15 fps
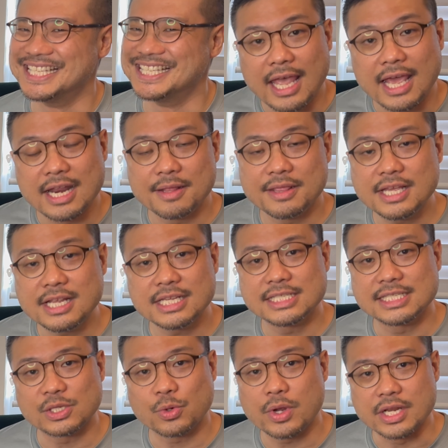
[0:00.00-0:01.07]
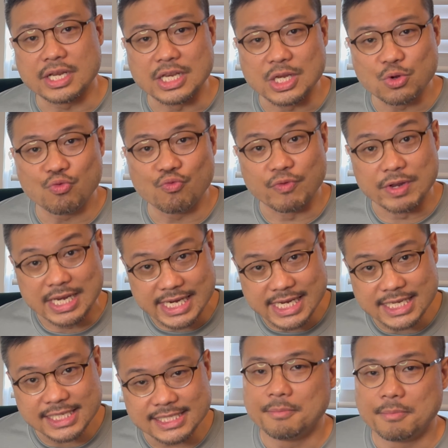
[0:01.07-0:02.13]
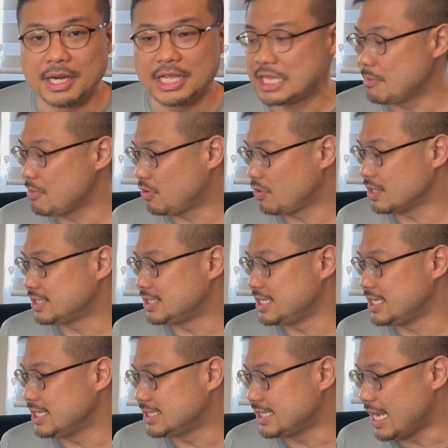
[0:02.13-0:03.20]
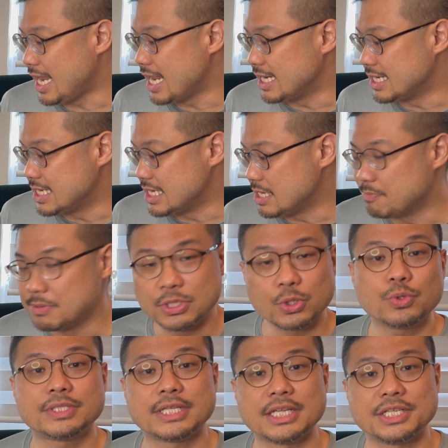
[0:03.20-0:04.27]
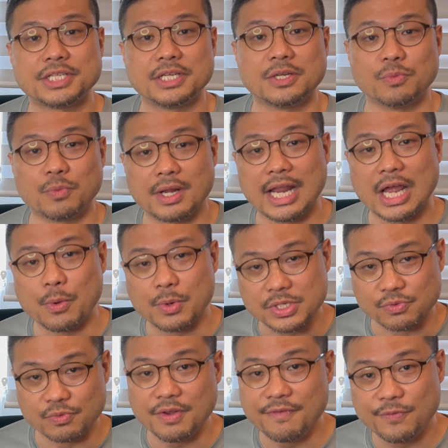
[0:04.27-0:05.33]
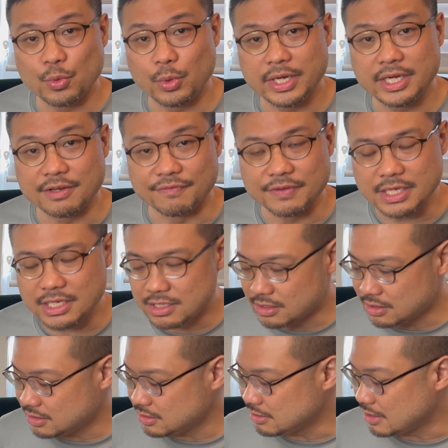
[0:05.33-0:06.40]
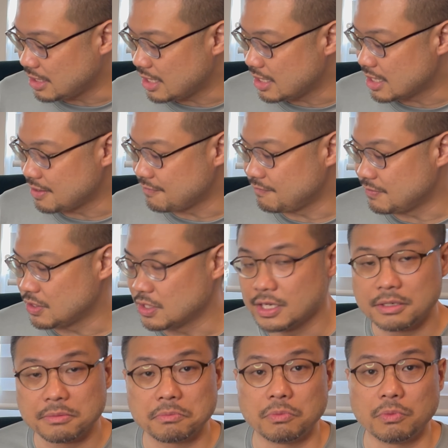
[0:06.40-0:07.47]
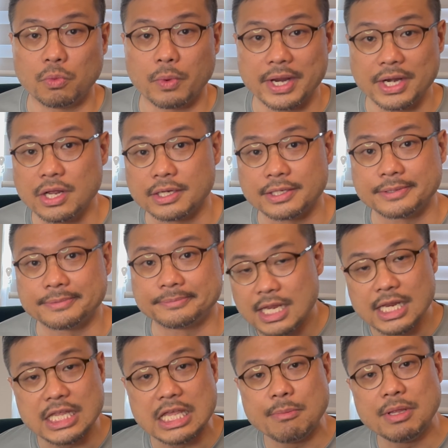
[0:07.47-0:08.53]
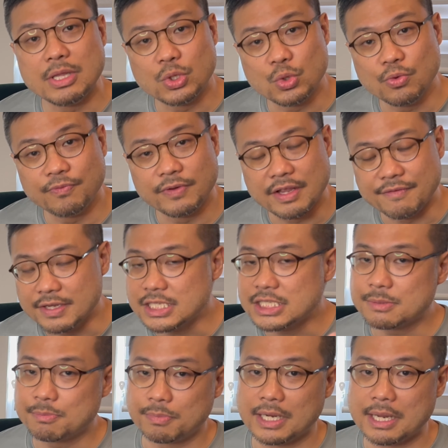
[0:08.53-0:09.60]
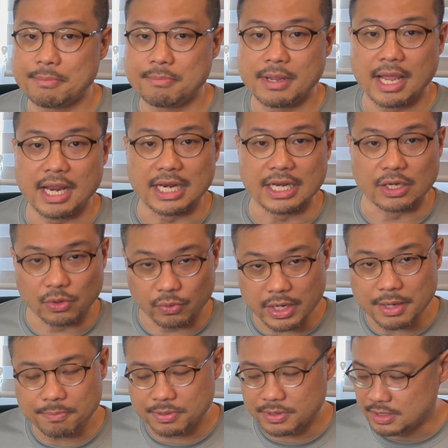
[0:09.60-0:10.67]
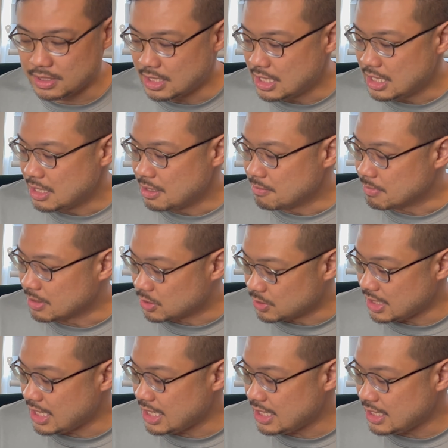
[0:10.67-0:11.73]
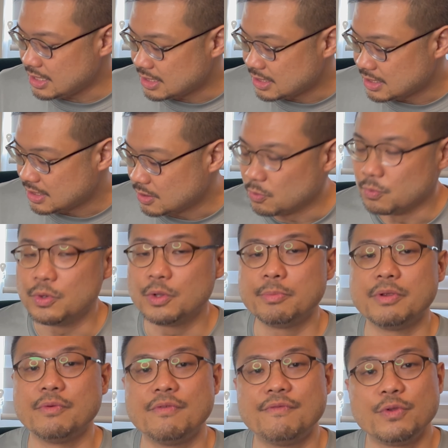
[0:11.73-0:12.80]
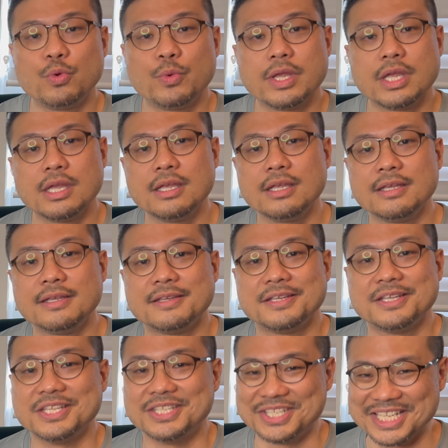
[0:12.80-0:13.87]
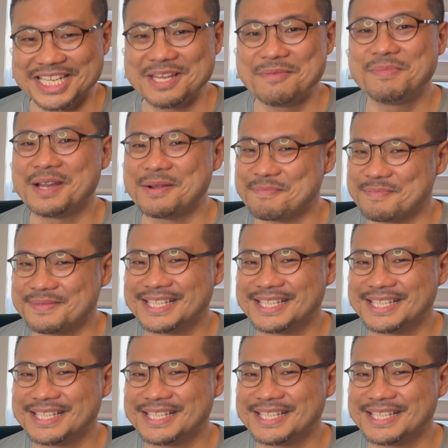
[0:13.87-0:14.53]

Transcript: And I think this is quite a new release, but I came across this at the petrol station while I was refueling the vehicle, and I figured, why not? It came in two flavors, plum and grape, but today we'll be reviewing Cheeky Plum.